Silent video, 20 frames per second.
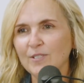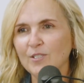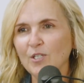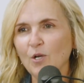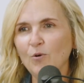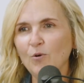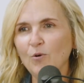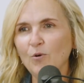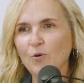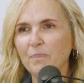
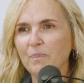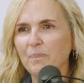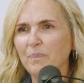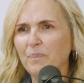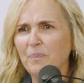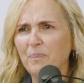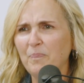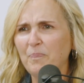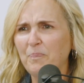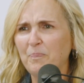Don't
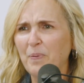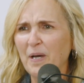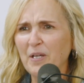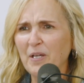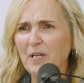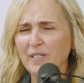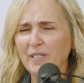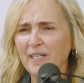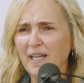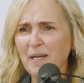
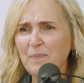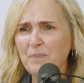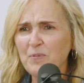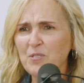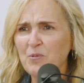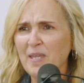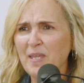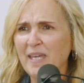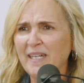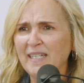butter it up
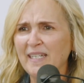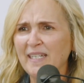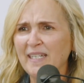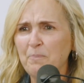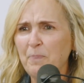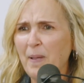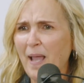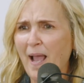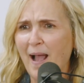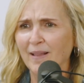so that it's
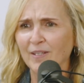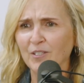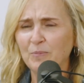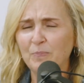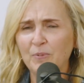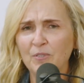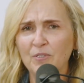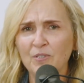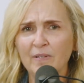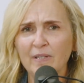
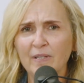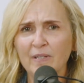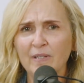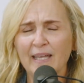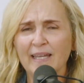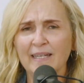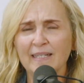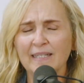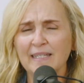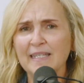palatable
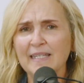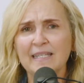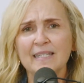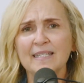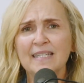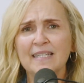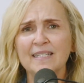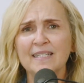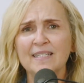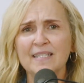and
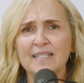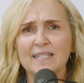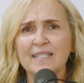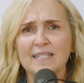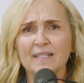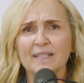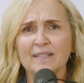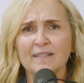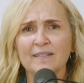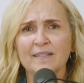easy
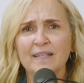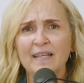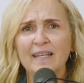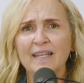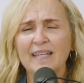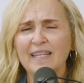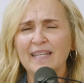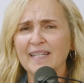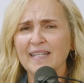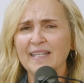to
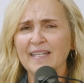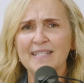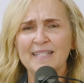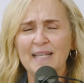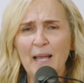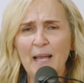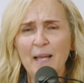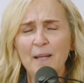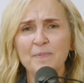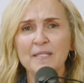
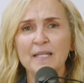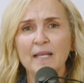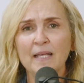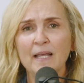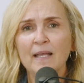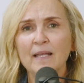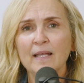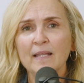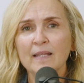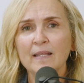accept.
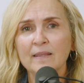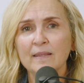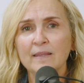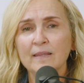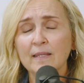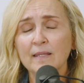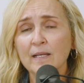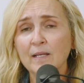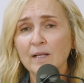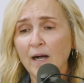
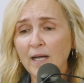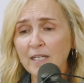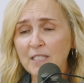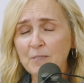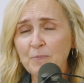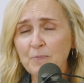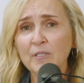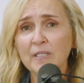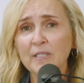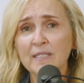The
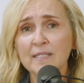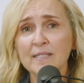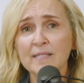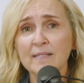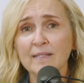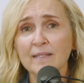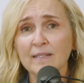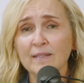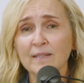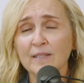gospel
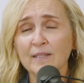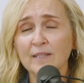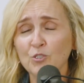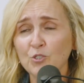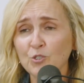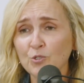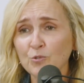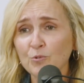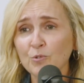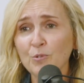is the
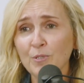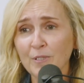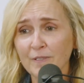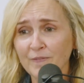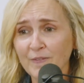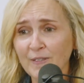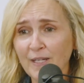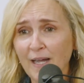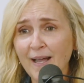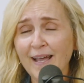truth
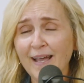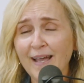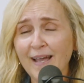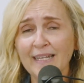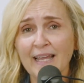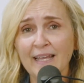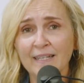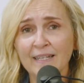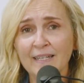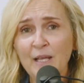of
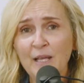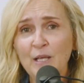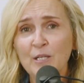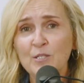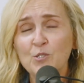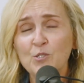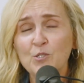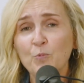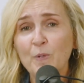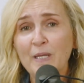God. And
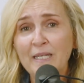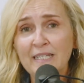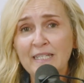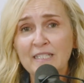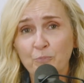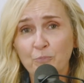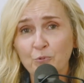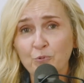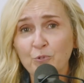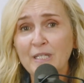so we need
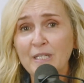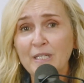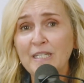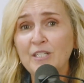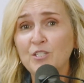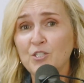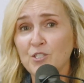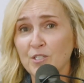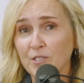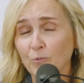to
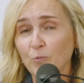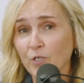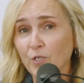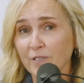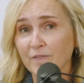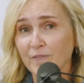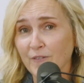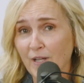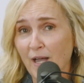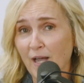preach the
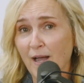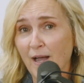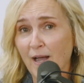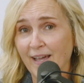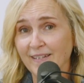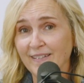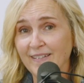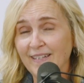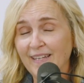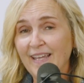word of
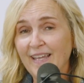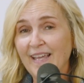God.